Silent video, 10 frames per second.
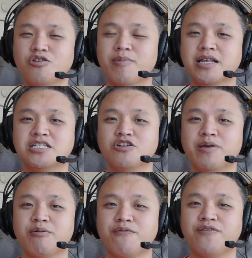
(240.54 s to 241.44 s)
you might still be
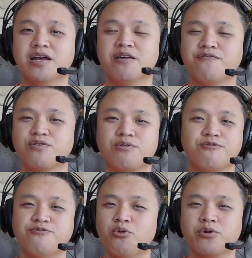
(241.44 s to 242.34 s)
able to find it for
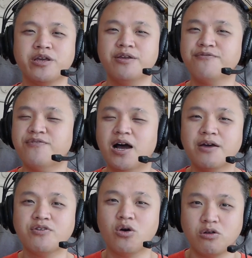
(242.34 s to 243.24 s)

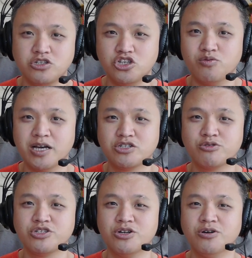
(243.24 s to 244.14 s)
$45 US or
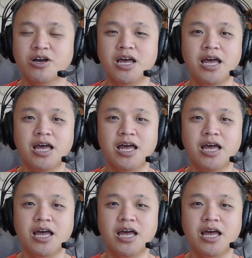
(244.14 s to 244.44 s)
so.